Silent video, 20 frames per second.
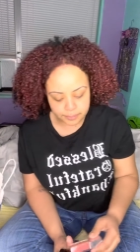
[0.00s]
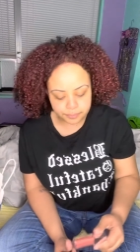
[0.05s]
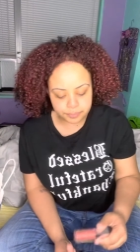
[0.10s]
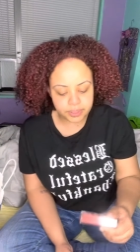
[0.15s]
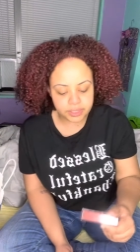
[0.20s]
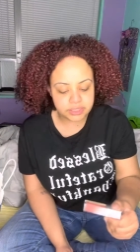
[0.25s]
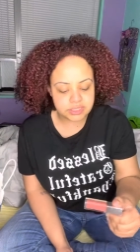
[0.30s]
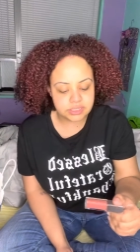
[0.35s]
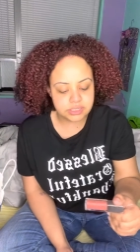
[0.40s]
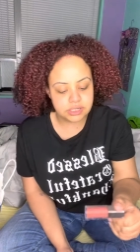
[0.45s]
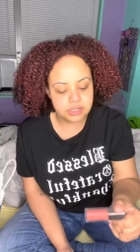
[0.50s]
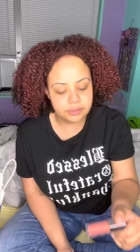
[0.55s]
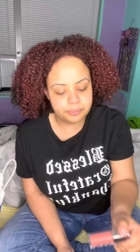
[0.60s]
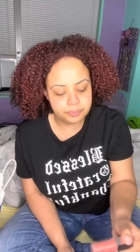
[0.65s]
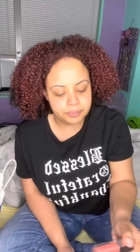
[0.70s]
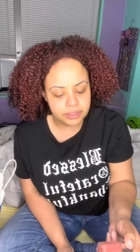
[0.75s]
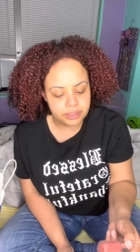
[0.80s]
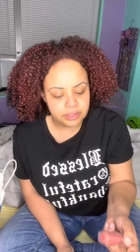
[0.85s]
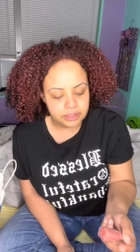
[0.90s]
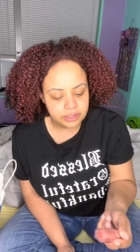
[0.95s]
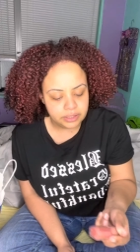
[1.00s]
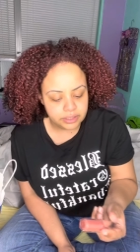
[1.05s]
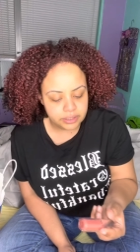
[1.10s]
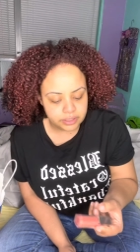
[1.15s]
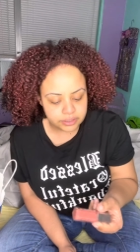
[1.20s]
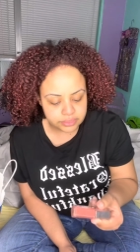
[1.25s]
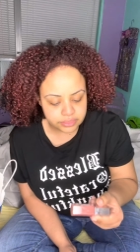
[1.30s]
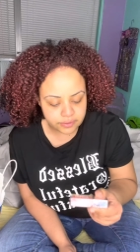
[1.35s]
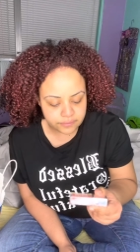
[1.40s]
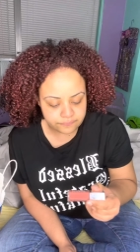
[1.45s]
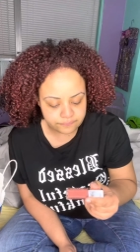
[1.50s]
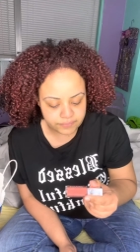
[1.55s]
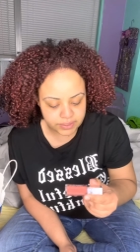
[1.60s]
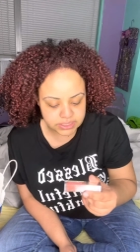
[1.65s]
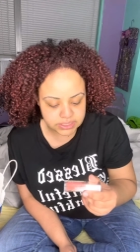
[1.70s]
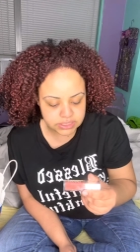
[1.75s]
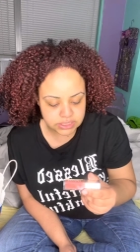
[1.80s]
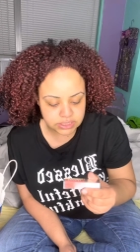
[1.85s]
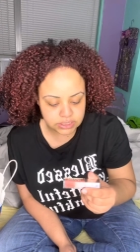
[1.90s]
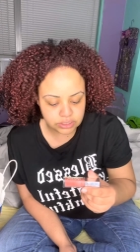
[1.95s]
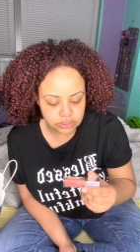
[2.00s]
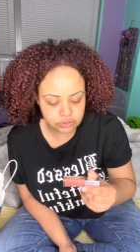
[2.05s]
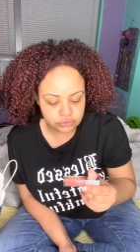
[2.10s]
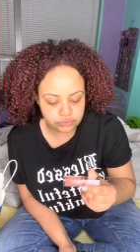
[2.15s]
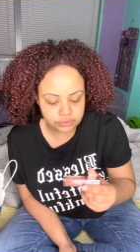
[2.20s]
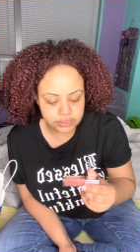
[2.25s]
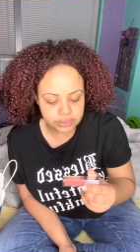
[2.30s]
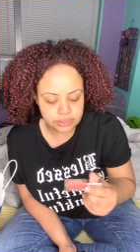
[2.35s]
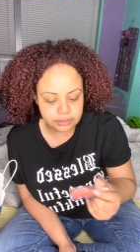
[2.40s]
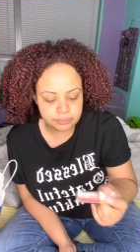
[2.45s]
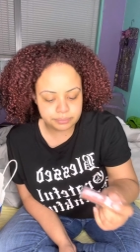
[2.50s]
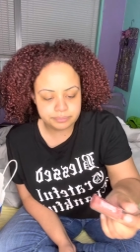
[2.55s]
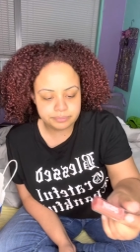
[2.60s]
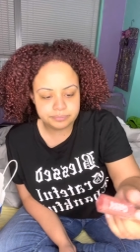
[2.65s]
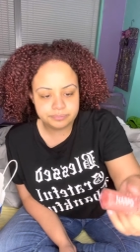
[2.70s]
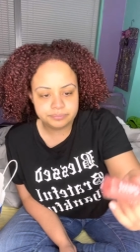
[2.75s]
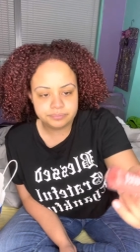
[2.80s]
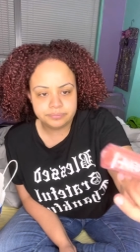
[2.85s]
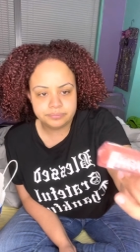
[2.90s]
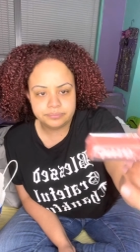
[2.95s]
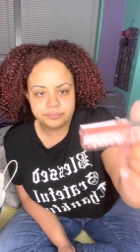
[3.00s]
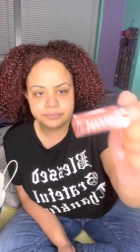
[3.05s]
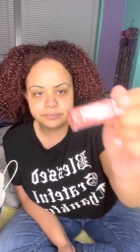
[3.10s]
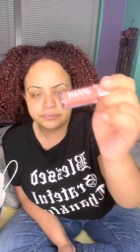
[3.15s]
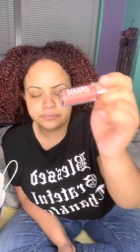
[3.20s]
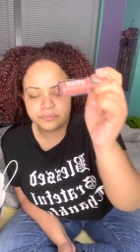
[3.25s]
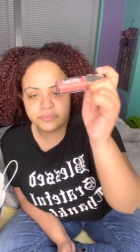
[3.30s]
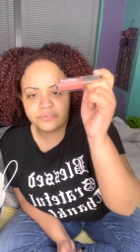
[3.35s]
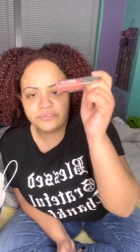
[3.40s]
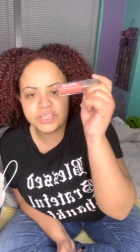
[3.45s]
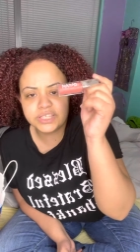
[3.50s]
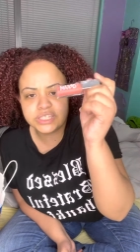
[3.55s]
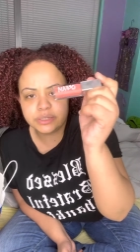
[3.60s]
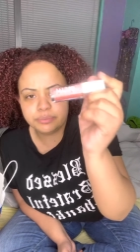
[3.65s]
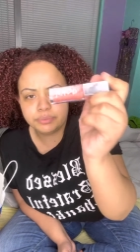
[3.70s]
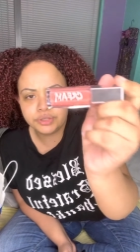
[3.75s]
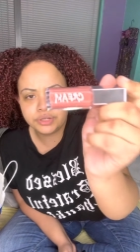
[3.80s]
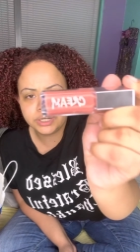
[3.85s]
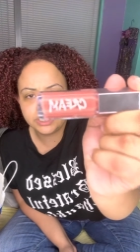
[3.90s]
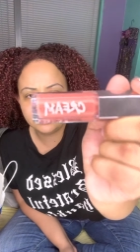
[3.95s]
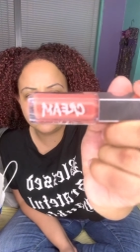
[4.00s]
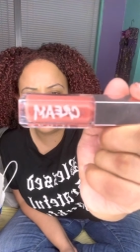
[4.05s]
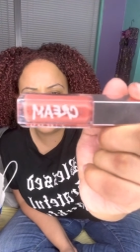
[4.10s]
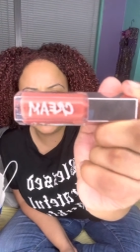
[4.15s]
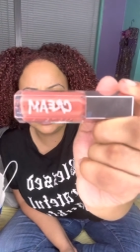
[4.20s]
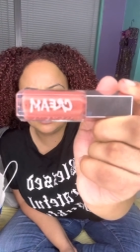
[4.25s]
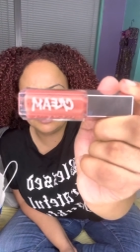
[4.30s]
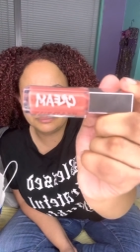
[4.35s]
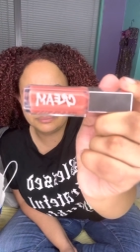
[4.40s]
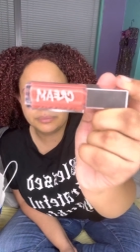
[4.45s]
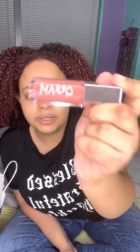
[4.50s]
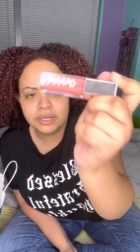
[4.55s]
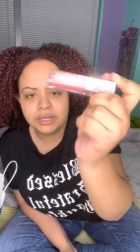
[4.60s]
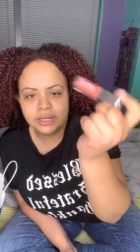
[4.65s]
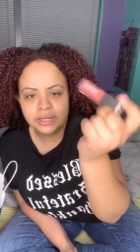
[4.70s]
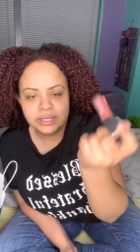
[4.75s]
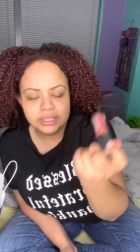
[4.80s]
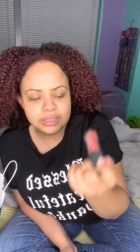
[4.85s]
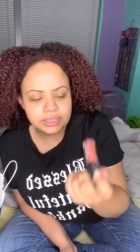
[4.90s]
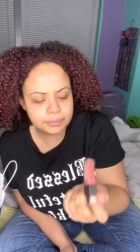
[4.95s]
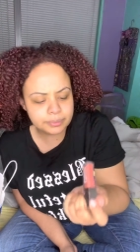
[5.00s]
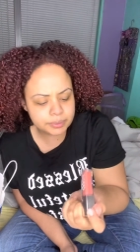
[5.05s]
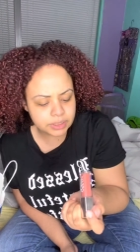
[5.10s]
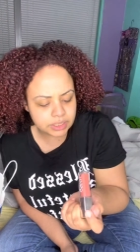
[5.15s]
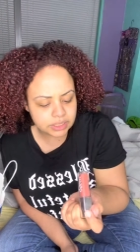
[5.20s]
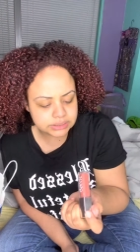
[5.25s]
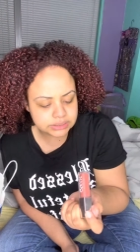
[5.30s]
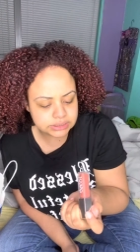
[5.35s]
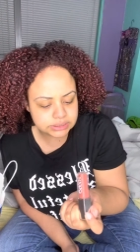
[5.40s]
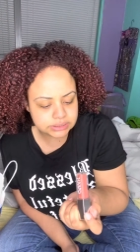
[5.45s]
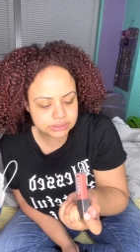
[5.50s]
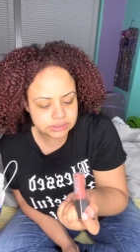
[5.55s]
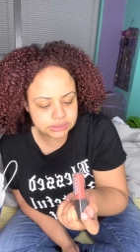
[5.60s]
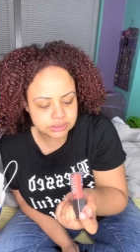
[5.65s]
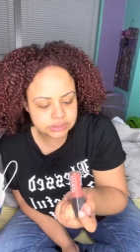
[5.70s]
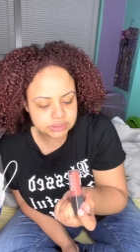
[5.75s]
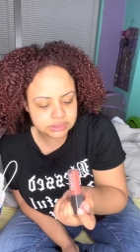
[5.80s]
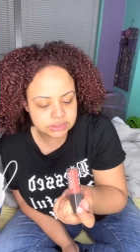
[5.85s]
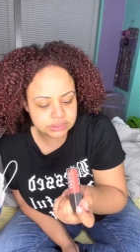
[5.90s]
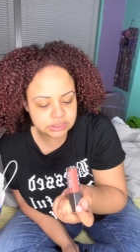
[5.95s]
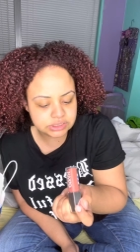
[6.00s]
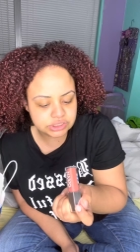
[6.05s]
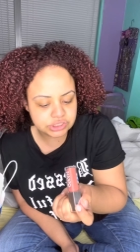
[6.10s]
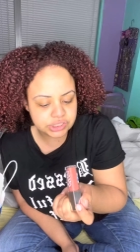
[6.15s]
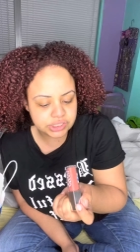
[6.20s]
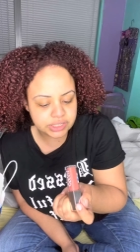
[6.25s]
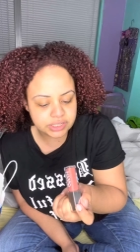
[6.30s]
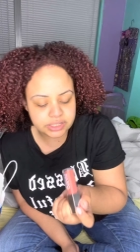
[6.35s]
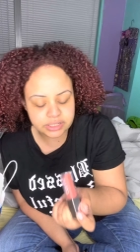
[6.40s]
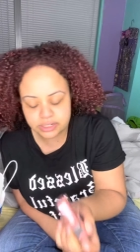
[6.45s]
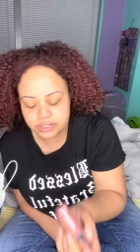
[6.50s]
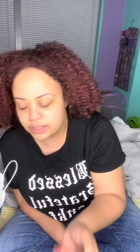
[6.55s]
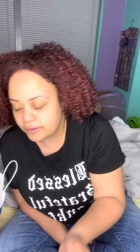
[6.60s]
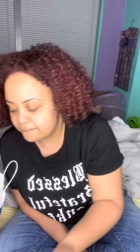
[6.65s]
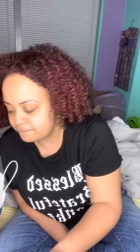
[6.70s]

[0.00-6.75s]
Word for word: picked up the Fenty cream, Fenty Beauty cream lip glosses. This is the shade